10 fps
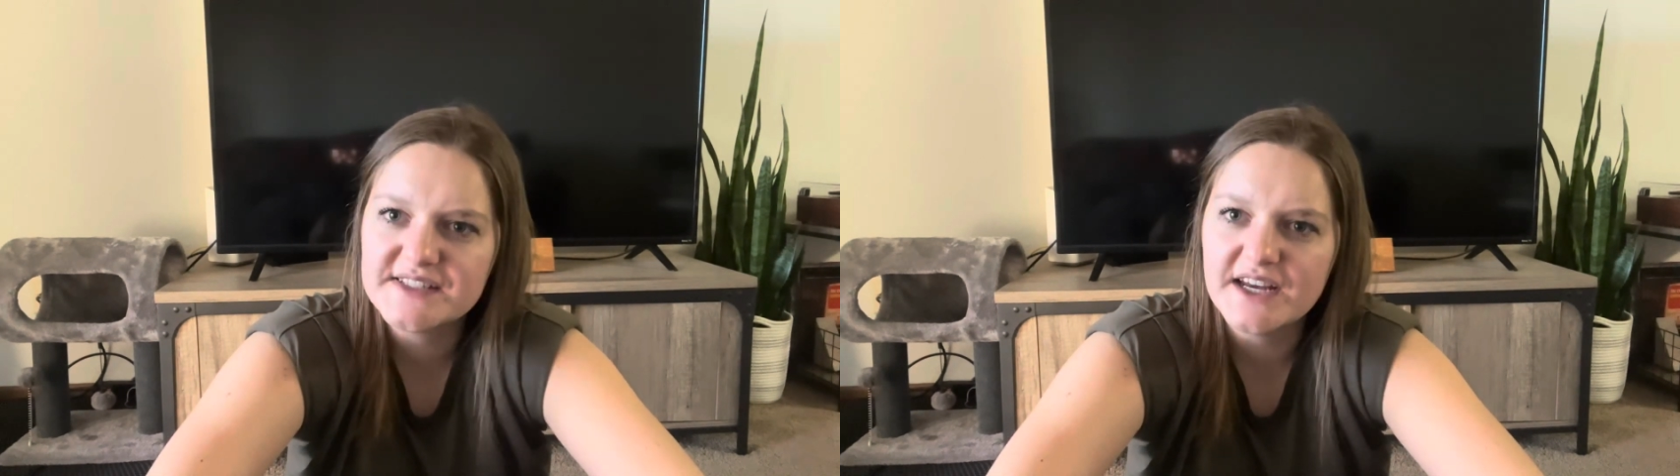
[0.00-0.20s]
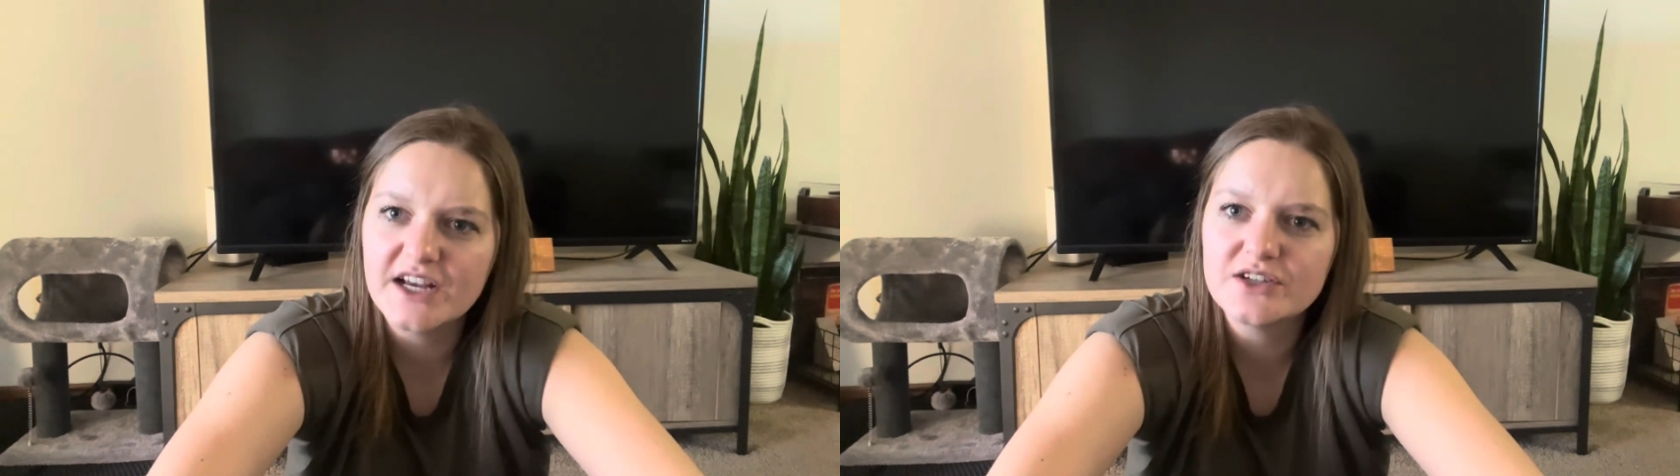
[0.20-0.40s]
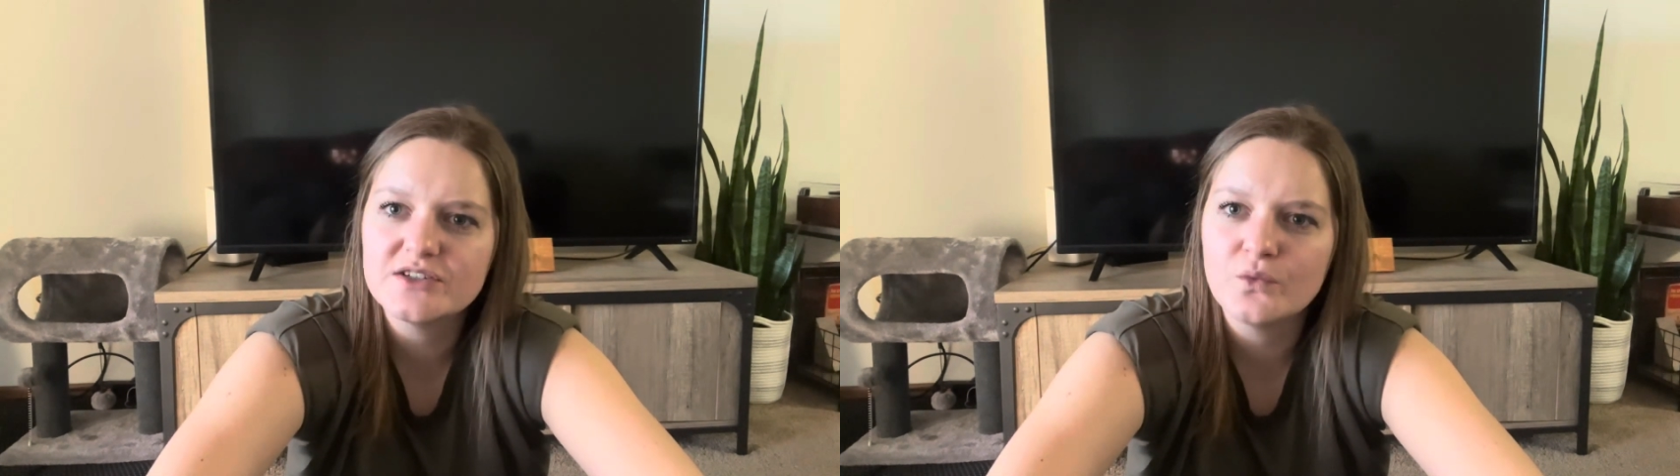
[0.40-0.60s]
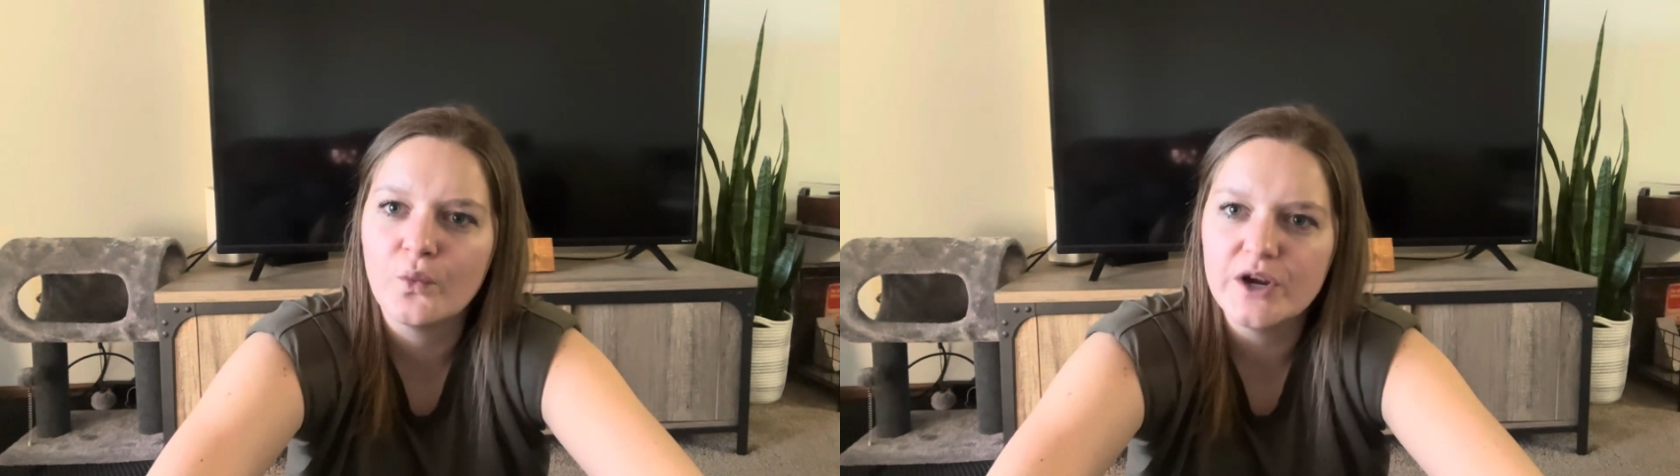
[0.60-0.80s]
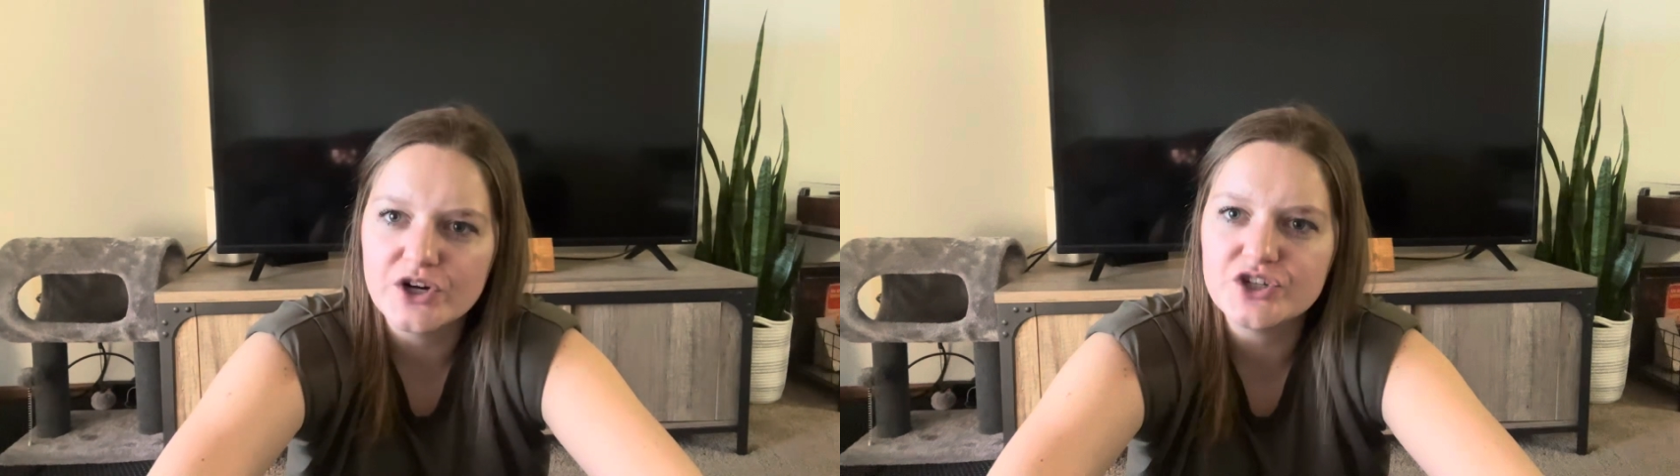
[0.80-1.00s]
take a
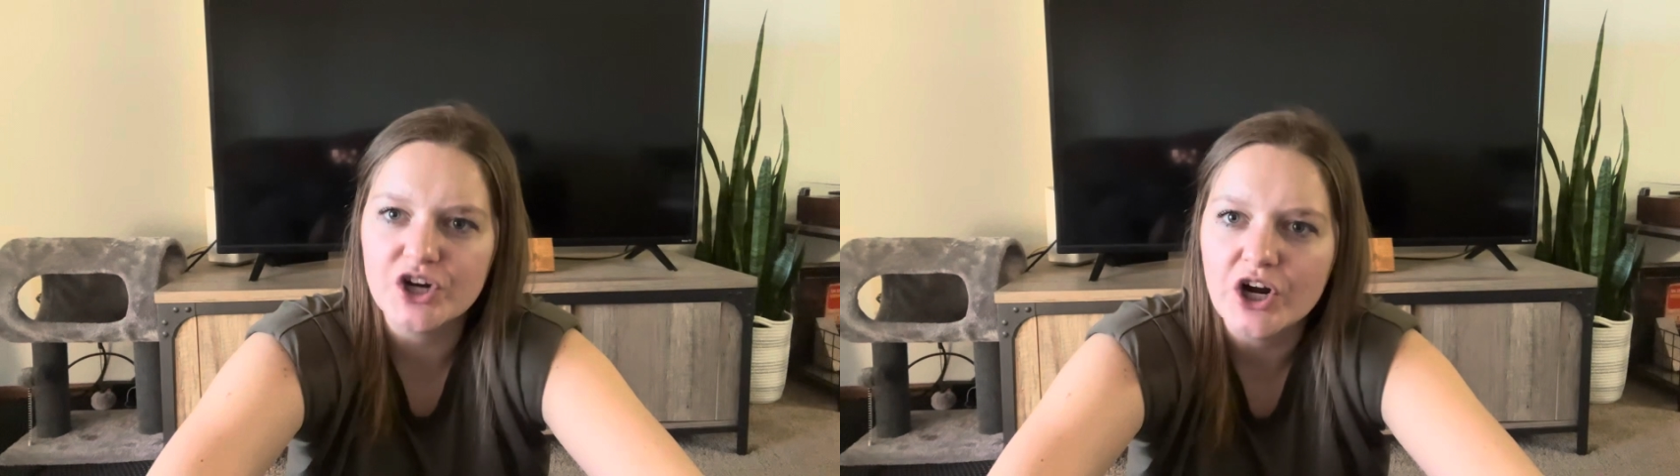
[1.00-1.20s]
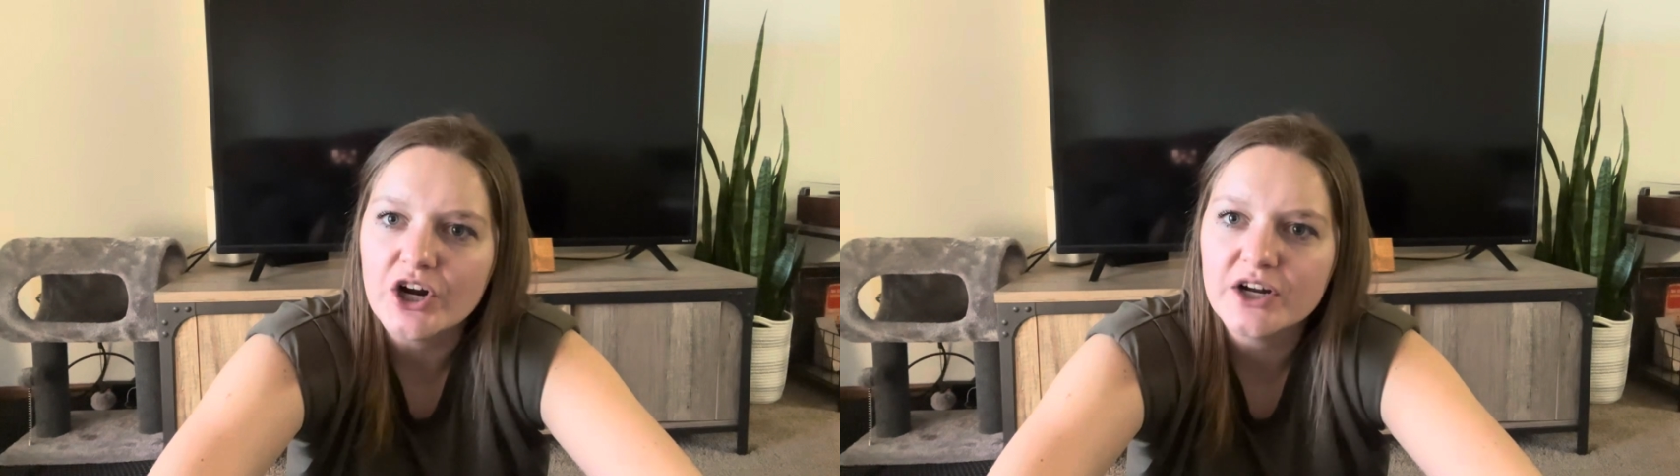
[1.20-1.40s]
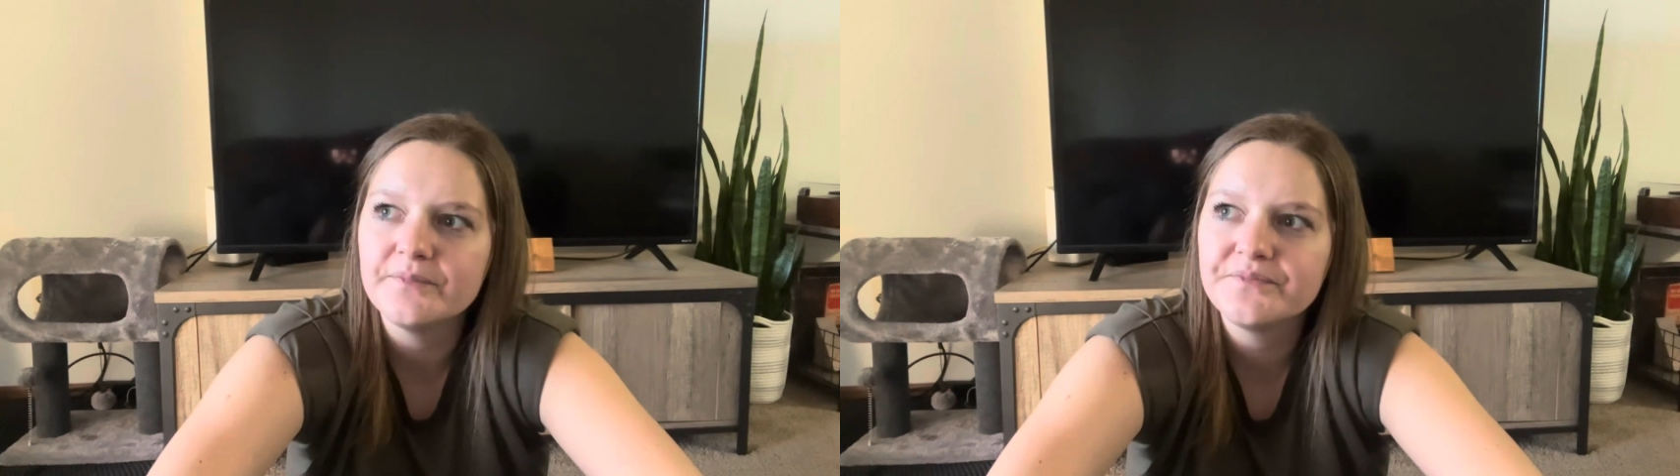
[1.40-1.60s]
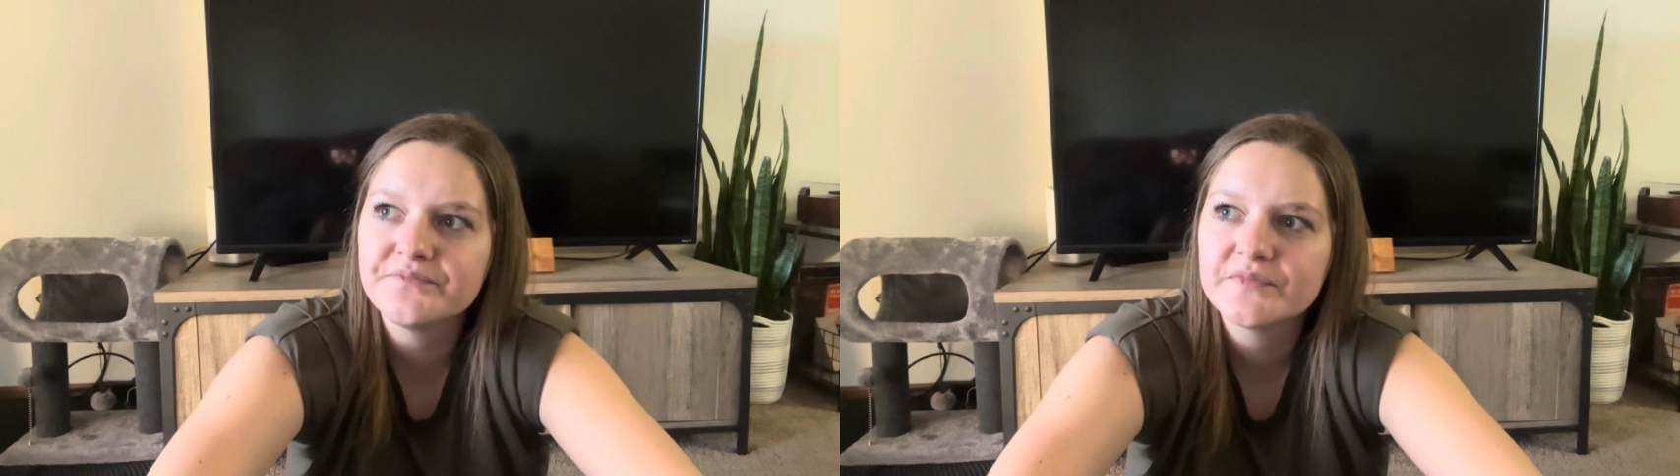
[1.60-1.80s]
weird turn.